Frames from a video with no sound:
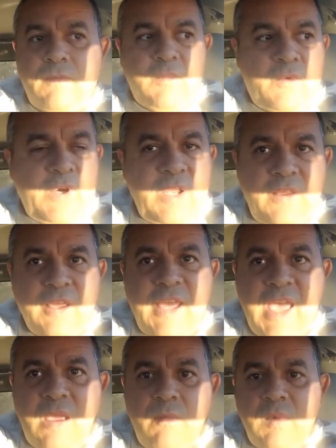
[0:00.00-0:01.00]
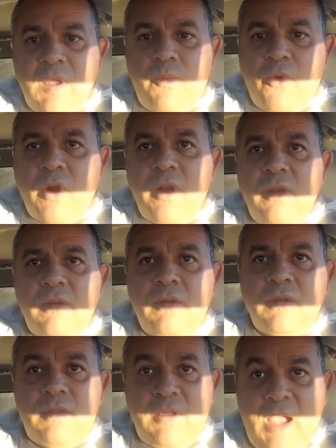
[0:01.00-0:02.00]
reading the game
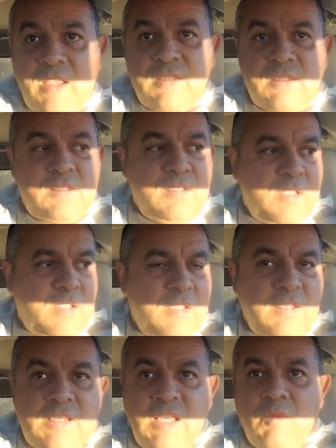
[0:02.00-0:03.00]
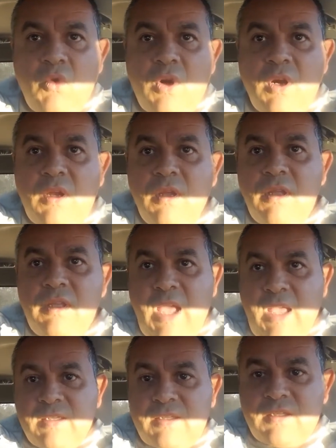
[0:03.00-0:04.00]
important? Yes. Teamwork?
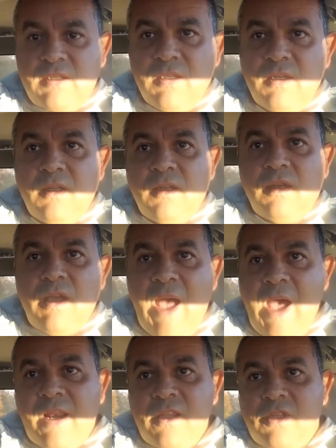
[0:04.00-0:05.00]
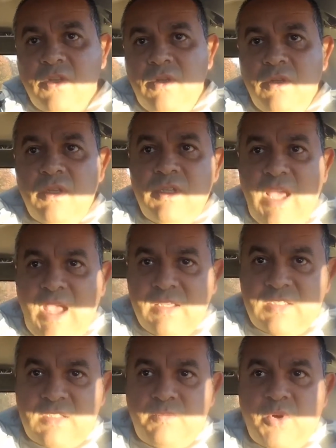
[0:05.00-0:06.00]
Yes. Attitude?
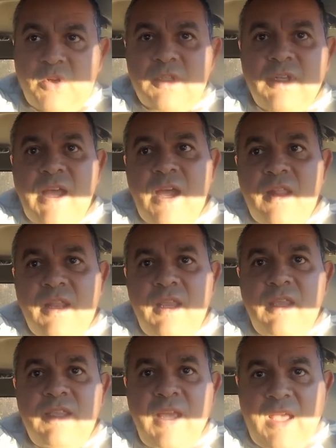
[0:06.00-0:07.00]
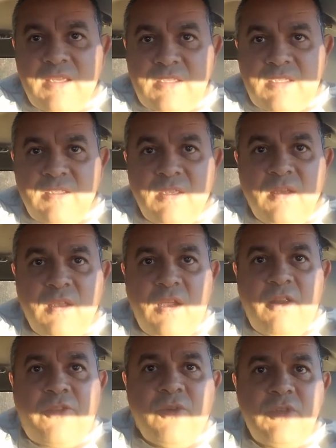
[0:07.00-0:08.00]
Yes. Personality? Yes.
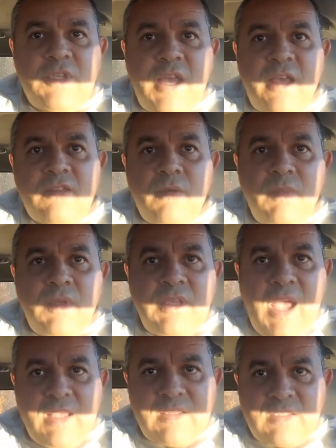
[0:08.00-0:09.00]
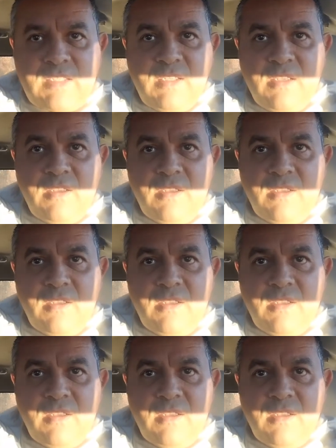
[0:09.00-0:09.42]
Enthusiasm? Yes.